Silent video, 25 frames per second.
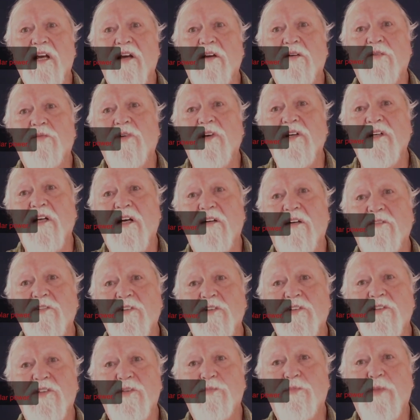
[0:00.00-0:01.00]
when
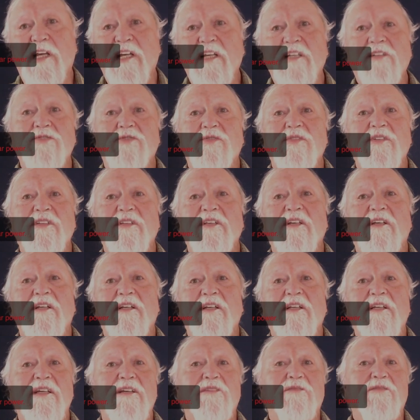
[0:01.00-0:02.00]
Governor LePage was in,
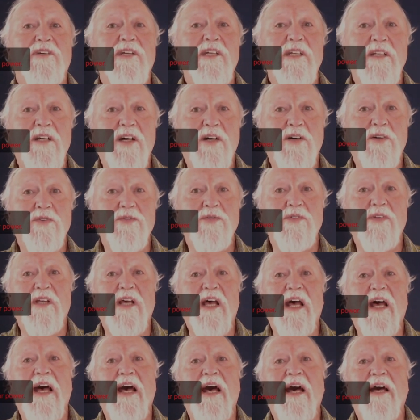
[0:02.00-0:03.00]
he vetoed
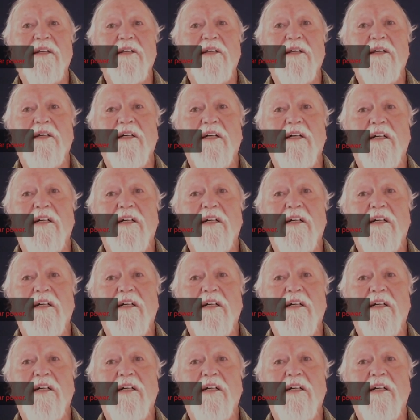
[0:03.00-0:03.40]
that.